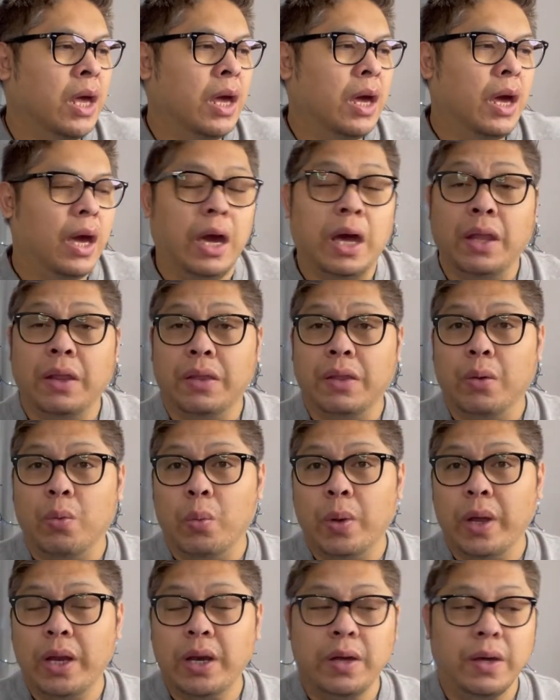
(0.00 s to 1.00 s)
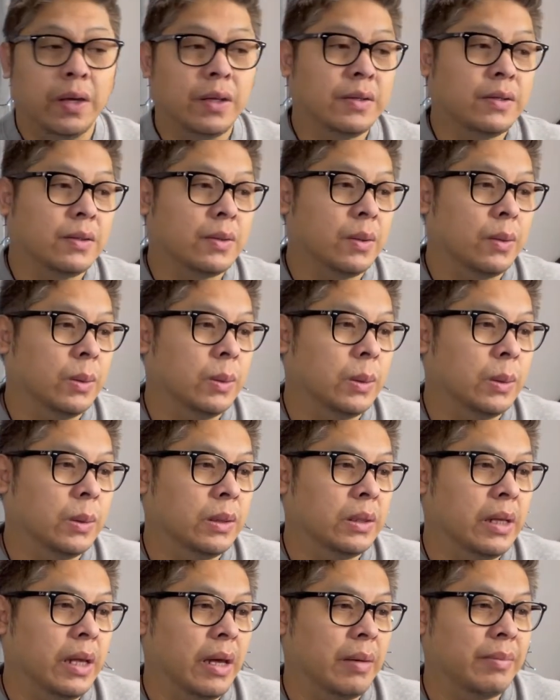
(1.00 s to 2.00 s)
and the winner is
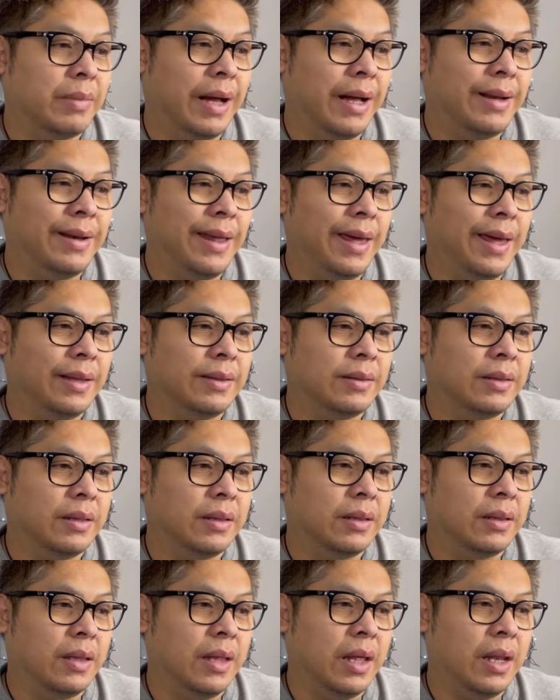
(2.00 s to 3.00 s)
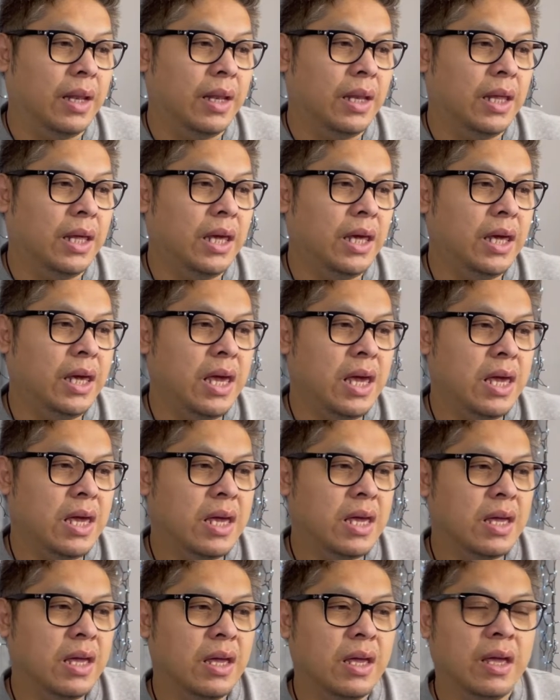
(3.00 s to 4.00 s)
called um, Anneth Deli
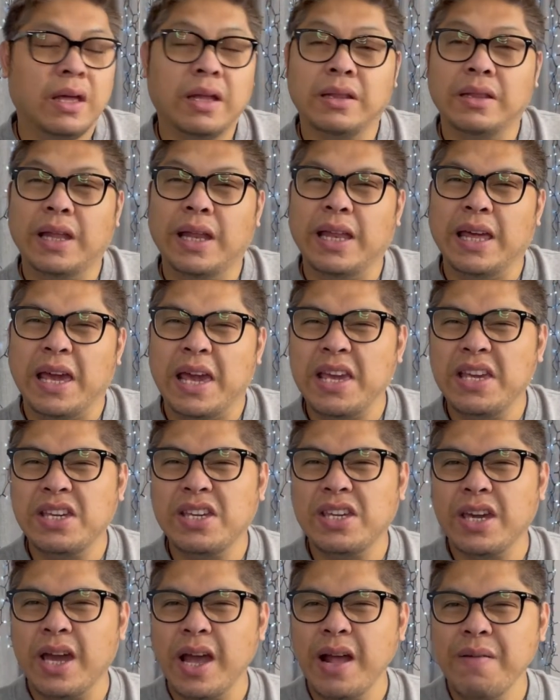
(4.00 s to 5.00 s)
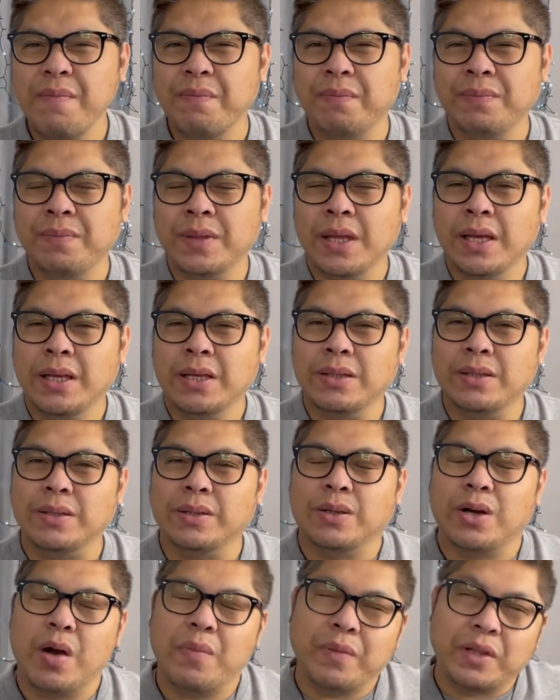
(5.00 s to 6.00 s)
Delia, So
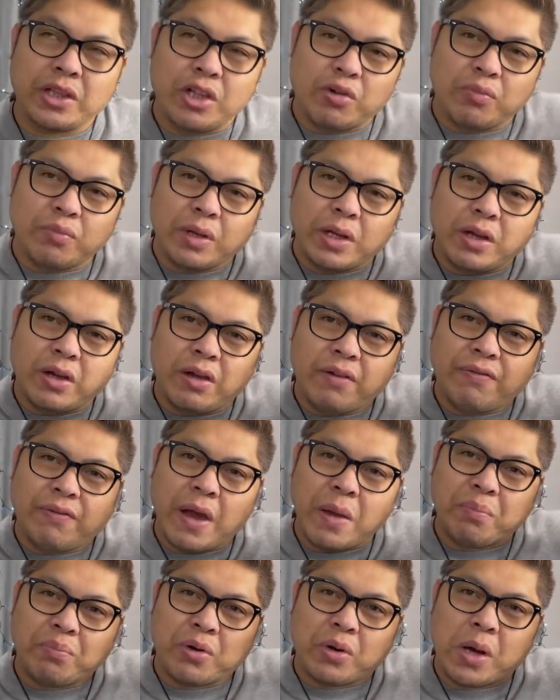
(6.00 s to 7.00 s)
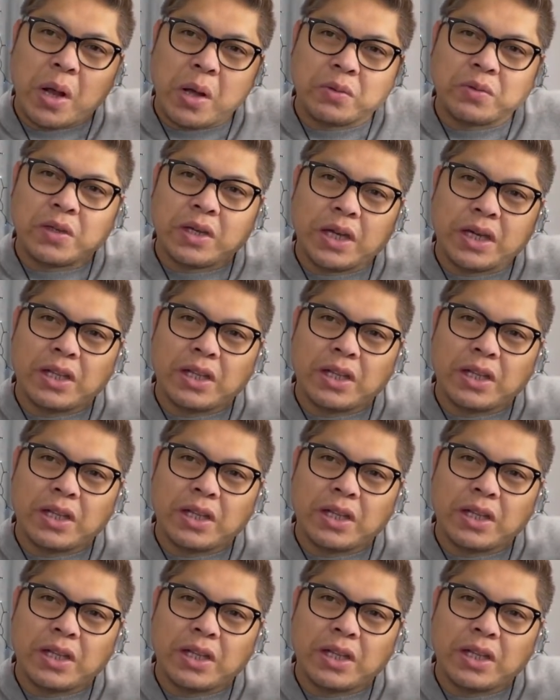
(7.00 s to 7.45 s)
down below if I'm pronouncing it